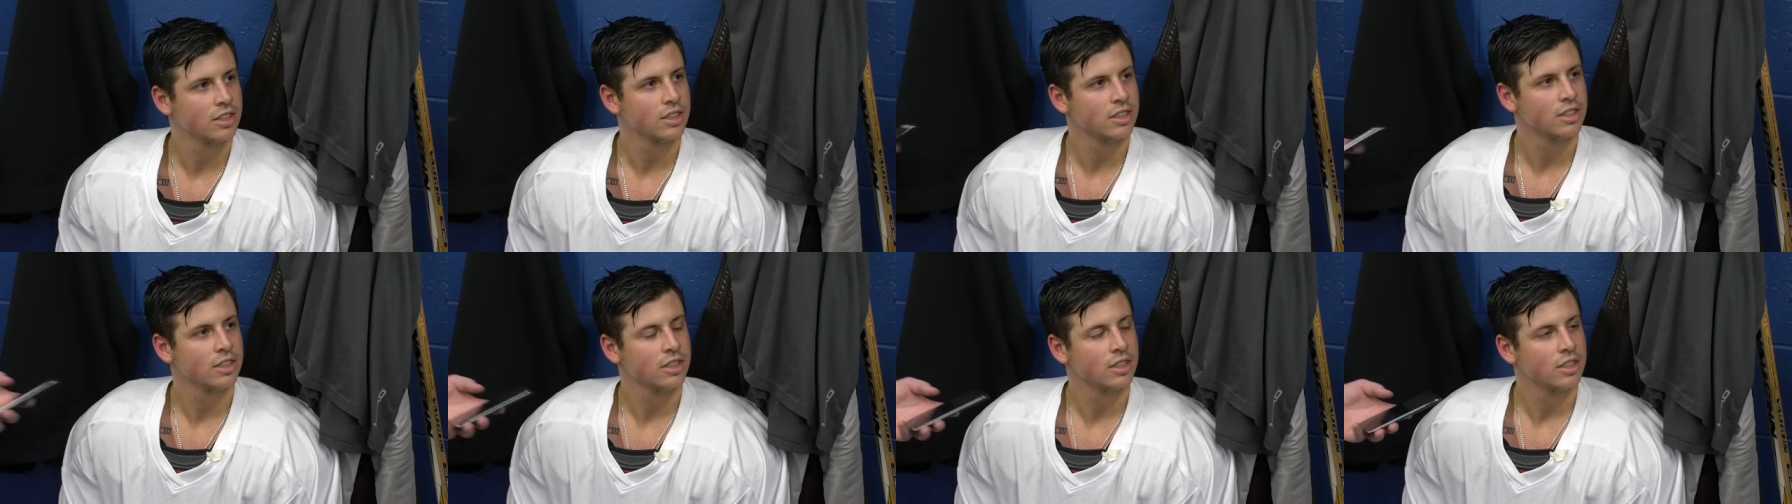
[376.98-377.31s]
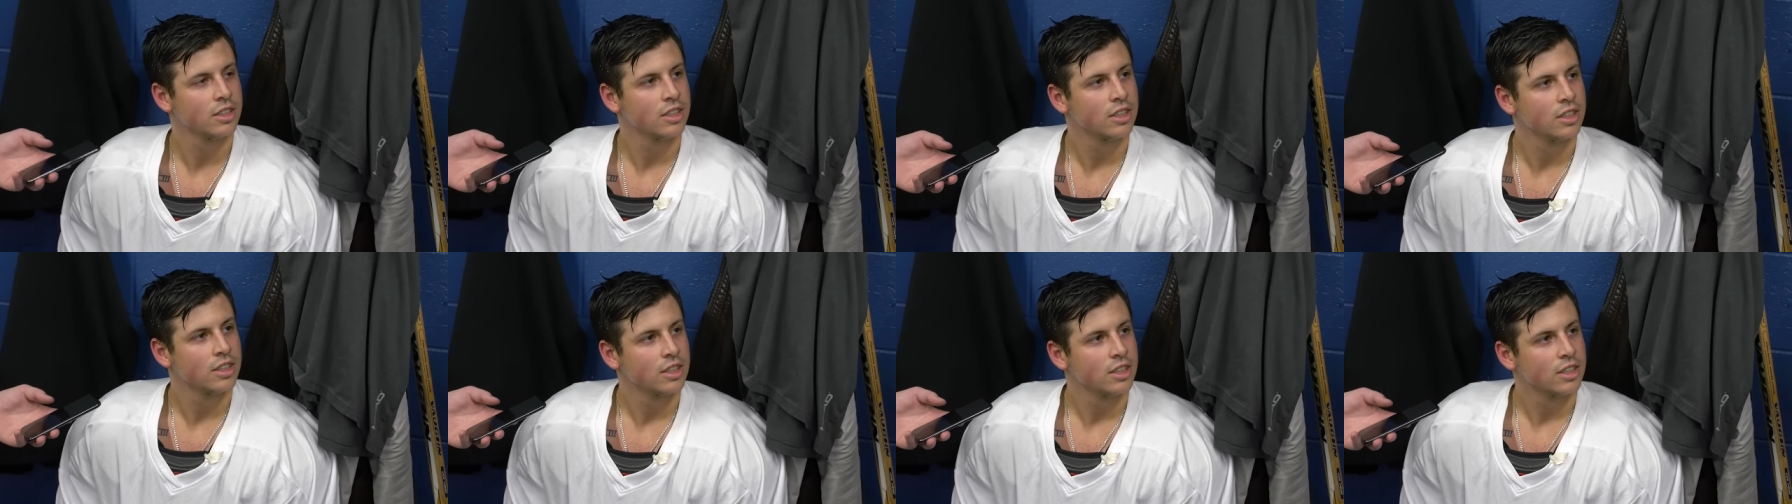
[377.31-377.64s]
what was
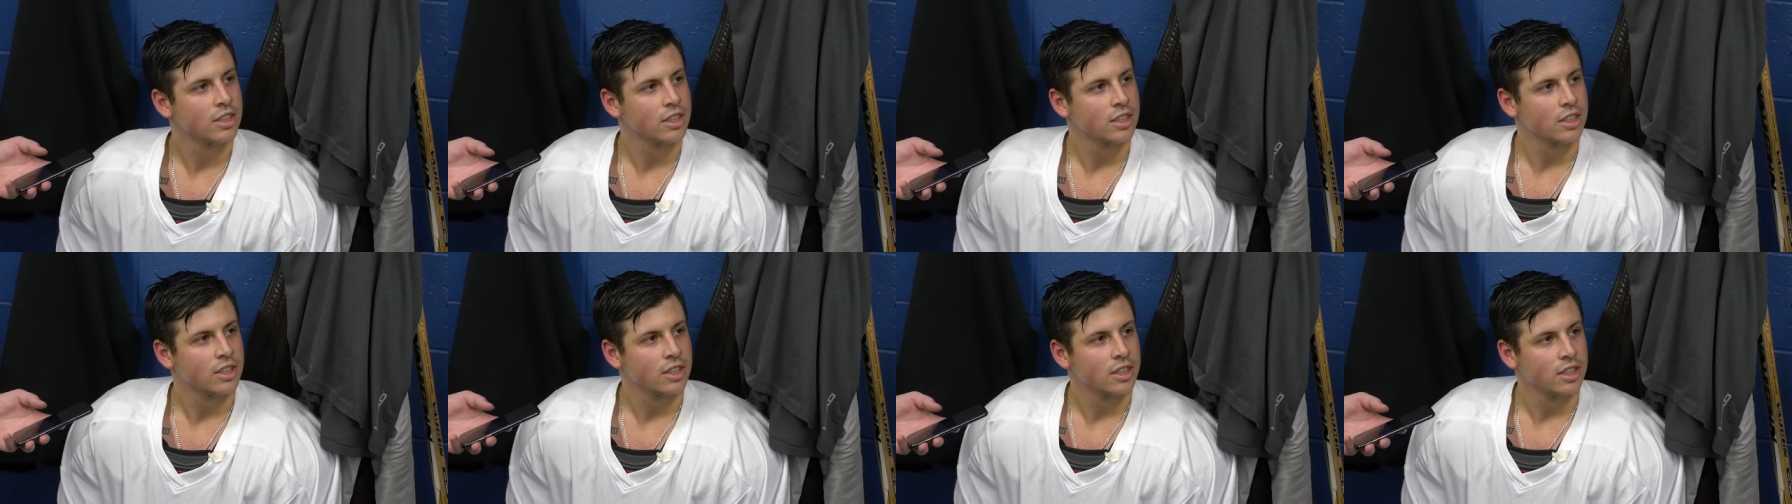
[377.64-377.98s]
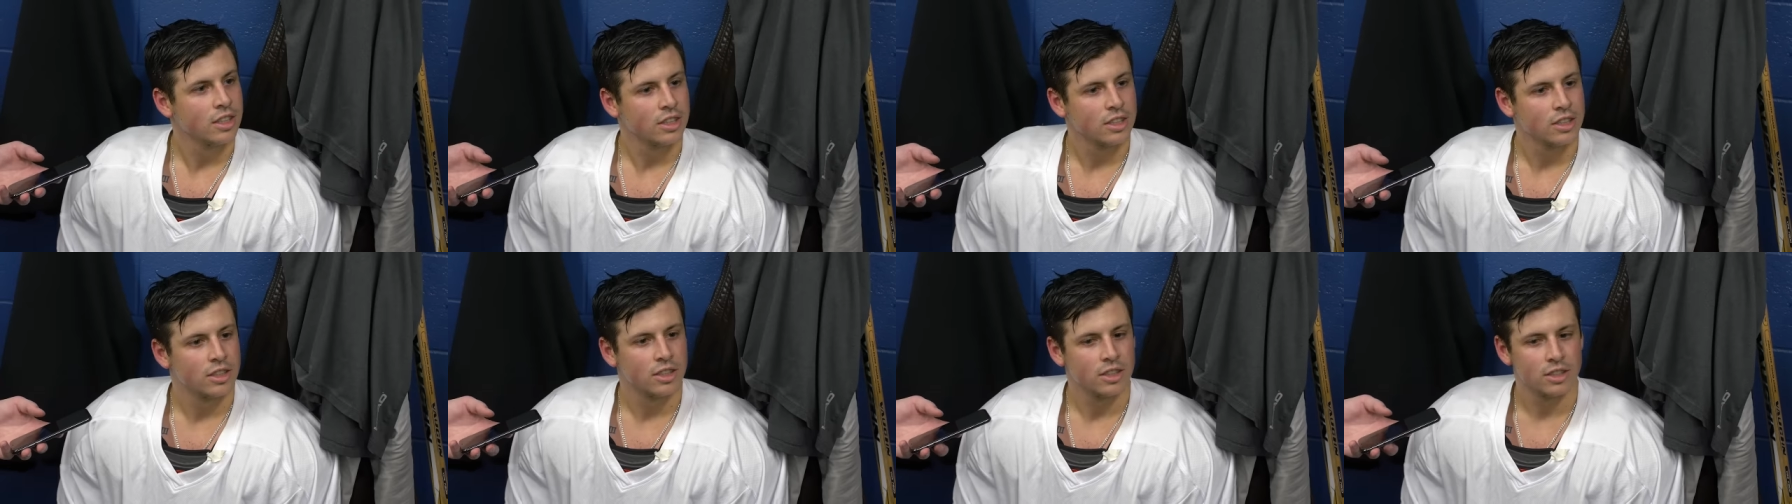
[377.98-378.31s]
it like uh,
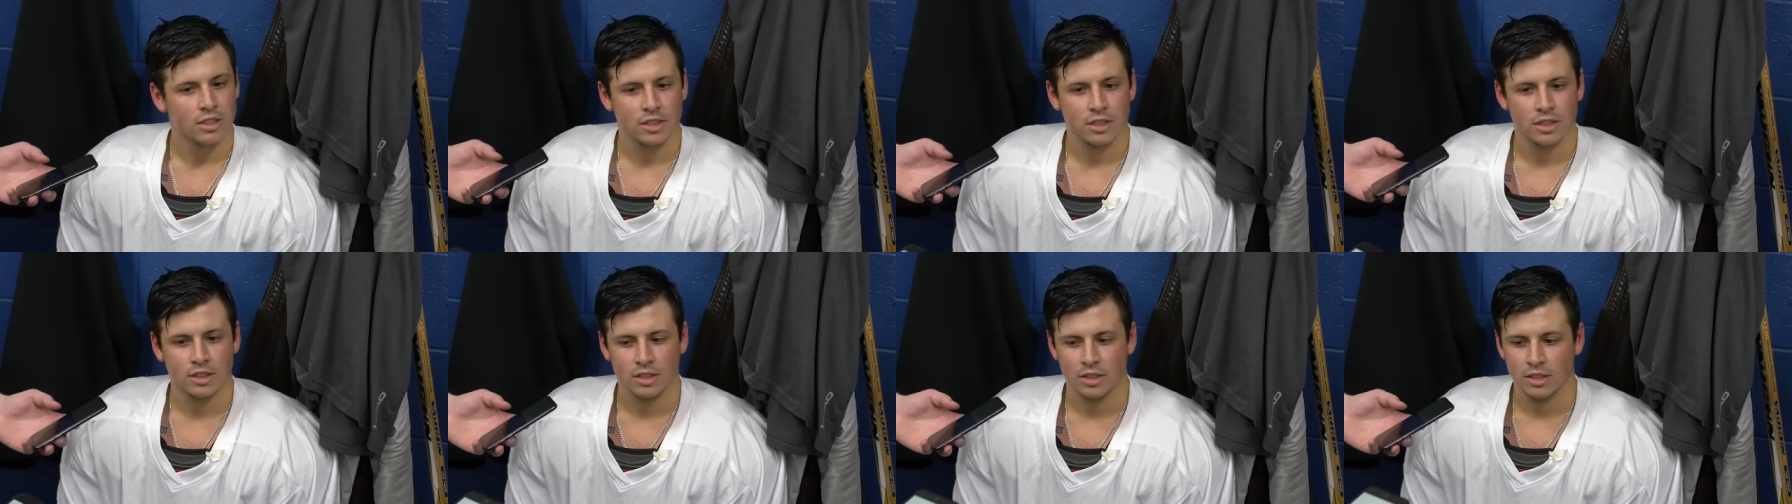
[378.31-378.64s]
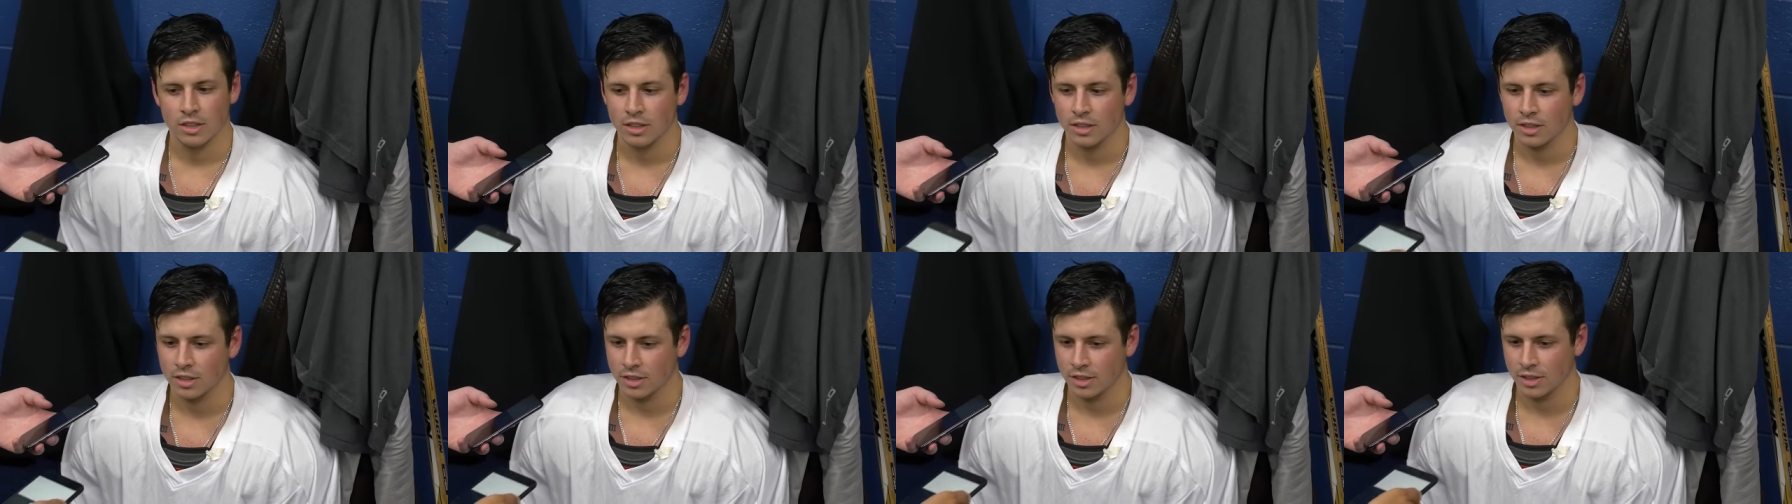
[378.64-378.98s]
looking like a
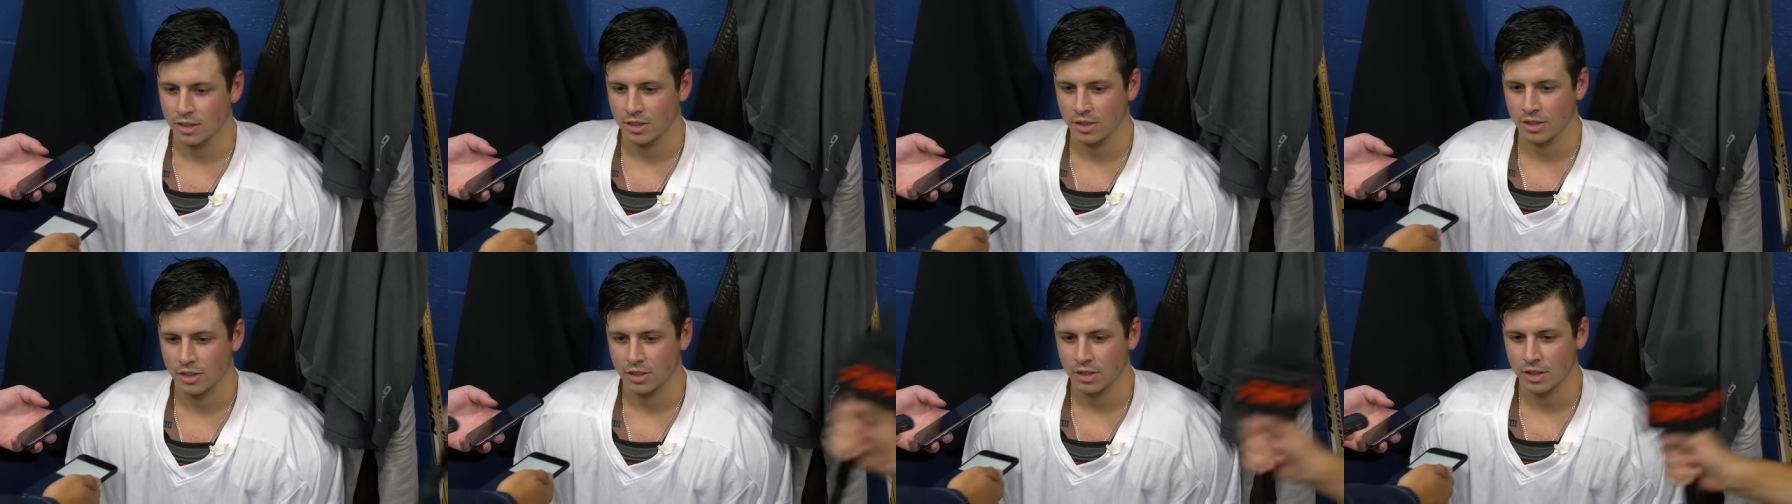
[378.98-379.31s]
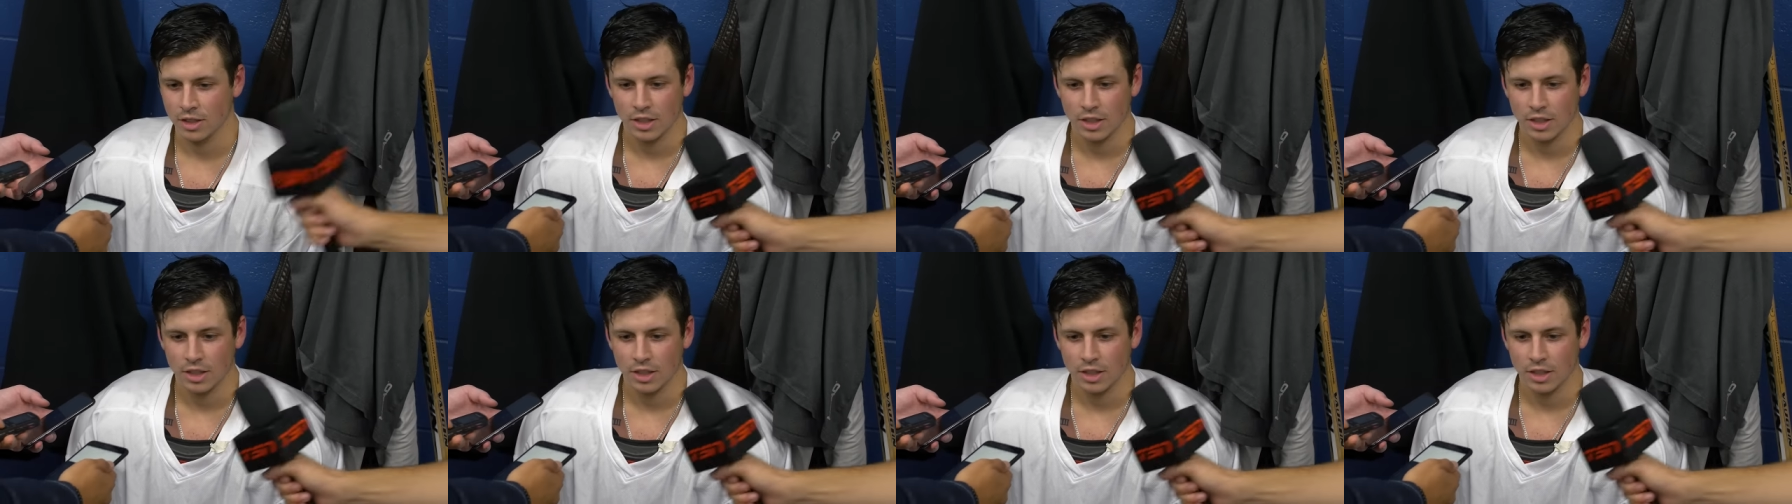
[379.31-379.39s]
tool out there?